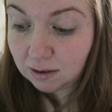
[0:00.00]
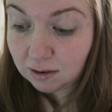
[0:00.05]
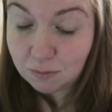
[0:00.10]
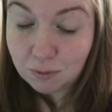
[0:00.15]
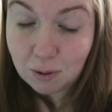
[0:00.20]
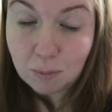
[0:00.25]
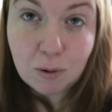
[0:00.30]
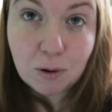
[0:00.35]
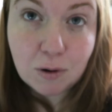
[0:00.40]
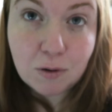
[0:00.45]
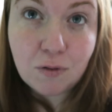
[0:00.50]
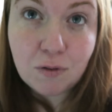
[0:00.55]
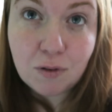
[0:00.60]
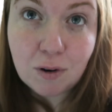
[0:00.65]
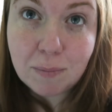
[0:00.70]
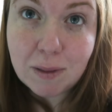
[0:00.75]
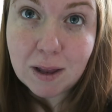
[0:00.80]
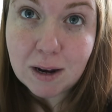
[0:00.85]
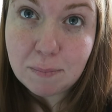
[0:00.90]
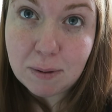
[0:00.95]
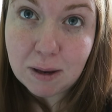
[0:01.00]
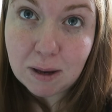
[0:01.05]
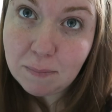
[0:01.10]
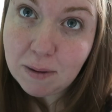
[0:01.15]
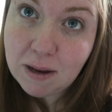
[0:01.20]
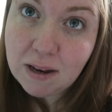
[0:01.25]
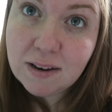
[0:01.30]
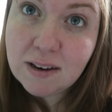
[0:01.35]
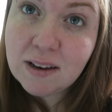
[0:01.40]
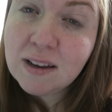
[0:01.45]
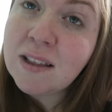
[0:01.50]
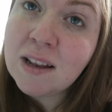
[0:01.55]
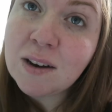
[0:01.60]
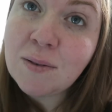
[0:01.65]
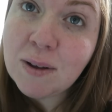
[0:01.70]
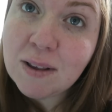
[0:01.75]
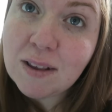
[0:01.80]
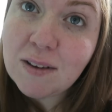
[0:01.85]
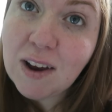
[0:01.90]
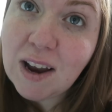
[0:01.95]
report from that big meeting
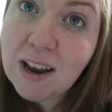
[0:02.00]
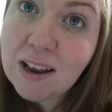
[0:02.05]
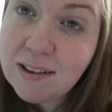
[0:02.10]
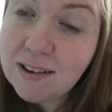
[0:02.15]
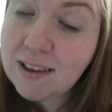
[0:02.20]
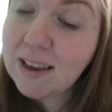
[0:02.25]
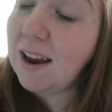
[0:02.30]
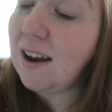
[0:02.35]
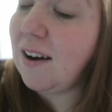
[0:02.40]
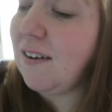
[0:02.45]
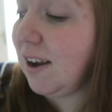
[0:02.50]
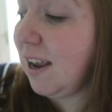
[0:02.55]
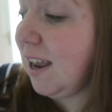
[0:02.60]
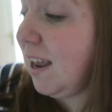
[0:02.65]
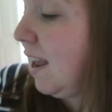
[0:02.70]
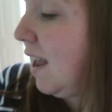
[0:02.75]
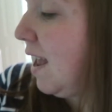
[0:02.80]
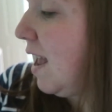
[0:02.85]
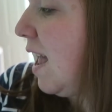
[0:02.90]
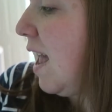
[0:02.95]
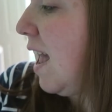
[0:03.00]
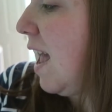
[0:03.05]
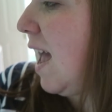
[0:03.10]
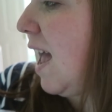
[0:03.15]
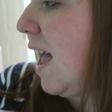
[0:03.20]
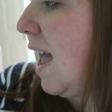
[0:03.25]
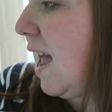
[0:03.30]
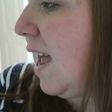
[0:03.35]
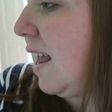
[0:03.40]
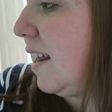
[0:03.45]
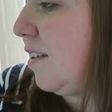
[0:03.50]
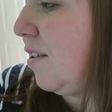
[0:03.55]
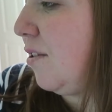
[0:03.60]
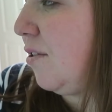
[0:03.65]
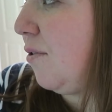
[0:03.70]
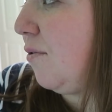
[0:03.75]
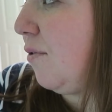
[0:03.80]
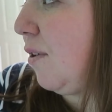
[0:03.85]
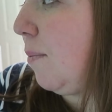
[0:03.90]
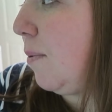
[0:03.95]
that was very scary, and
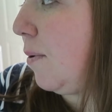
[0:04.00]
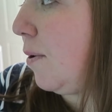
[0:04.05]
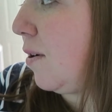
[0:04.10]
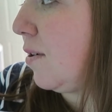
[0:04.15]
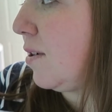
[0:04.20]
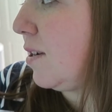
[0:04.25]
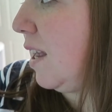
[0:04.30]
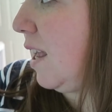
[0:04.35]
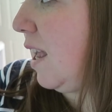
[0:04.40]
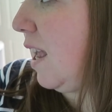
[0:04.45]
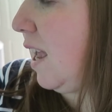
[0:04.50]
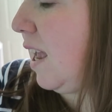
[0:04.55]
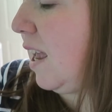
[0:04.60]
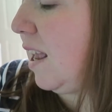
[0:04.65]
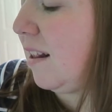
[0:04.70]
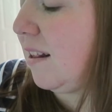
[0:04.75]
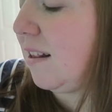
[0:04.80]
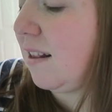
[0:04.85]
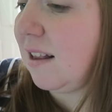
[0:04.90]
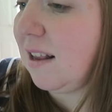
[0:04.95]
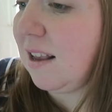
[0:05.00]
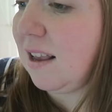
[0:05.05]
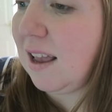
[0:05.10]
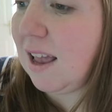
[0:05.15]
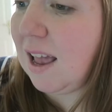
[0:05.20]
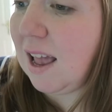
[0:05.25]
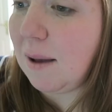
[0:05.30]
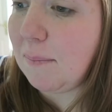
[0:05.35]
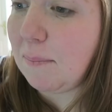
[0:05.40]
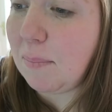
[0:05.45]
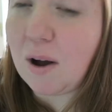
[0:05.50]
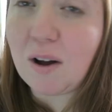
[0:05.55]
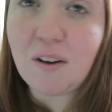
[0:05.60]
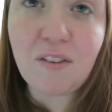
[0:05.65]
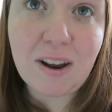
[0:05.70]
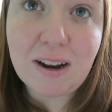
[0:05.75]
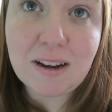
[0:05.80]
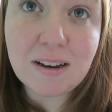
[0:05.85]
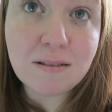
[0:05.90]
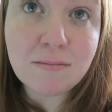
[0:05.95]
the report is
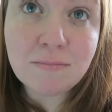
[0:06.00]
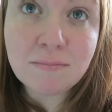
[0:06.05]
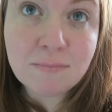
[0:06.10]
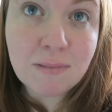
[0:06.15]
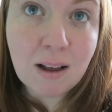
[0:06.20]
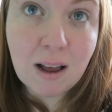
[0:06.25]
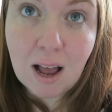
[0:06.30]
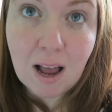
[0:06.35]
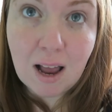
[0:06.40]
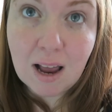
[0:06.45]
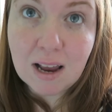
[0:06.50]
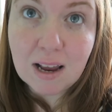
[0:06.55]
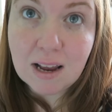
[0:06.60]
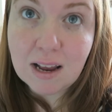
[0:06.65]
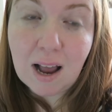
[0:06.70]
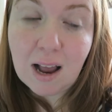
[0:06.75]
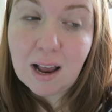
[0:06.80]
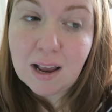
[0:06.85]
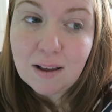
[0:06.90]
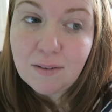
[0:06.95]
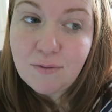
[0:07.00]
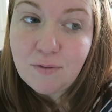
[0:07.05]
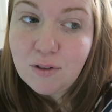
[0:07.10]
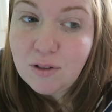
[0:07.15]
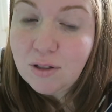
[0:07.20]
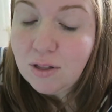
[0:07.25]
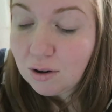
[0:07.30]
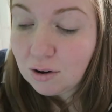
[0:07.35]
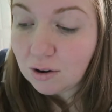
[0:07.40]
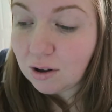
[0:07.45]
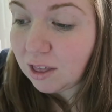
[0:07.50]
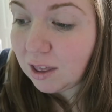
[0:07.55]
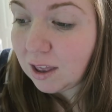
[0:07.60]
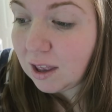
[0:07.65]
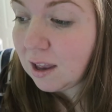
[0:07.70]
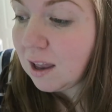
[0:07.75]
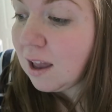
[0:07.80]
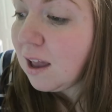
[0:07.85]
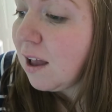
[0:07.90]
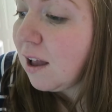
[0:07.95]
perfect. I have
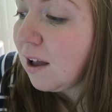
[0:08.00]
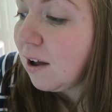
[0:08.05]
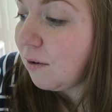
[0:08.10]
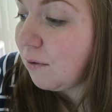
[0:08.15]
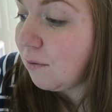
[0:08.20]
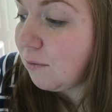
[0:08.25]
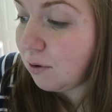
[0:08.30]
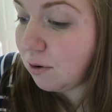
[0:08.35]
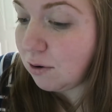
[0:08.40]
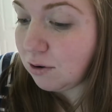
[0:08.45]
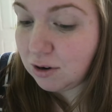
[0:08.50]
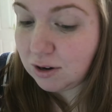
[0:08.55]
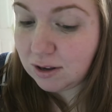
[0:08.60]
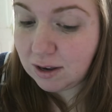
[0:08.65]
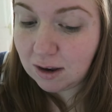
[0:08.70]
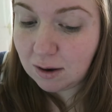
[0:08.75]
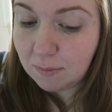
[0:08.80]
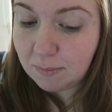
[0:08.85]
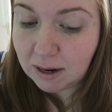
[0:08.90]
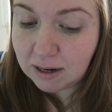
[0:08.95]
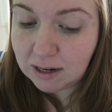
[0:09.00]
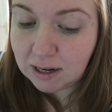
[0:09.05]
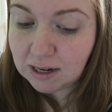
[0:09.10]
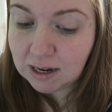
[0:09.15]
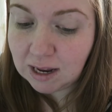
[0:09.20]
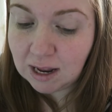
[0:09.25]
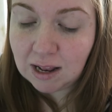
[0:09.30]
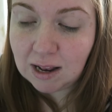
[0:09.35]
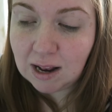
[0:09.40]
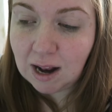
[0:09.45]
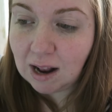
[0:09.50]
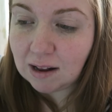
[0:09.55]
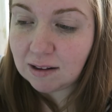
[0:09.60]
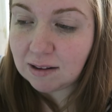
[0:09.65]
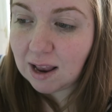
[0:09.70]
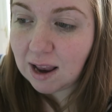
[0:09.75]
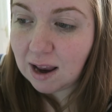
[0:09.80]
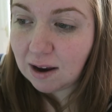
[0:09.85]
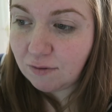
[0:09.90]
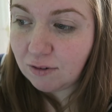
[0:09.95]
nothing wrong to say about it. It
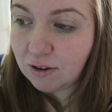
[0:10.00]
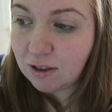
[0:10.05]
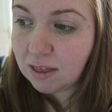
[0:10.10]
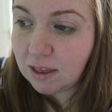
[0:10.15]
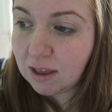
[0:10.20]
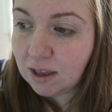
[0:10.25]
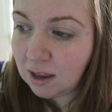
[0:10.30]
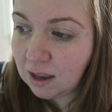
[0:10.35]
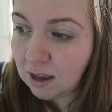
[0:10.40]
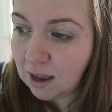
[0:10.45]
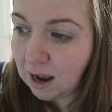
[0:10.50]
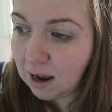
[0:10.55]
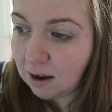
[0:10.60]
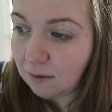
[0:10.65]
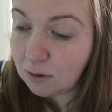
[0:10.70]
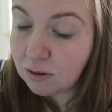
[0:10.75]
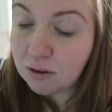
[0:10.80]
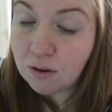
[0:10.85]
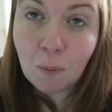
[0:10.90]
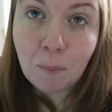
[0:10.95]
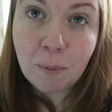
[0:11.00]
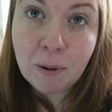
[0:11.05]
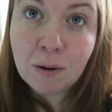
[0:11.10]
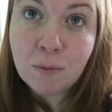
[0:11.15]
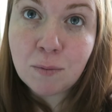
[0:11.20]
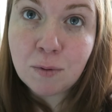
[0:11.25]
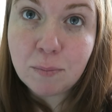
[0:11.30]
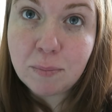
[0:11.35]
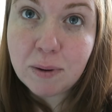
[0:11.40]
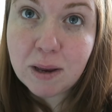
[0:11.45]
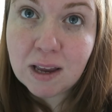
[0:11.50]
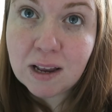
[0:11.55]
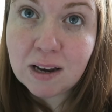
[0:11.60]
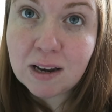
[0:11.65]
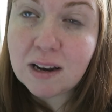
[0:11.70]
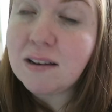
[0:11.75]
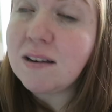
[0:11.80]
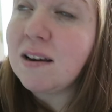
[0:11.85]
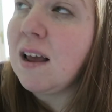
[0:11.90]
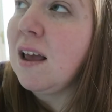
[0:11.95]
has everything I was hoping would be in
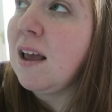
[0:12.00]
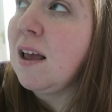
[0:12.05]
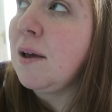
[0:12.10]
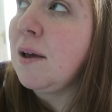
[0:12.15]
it.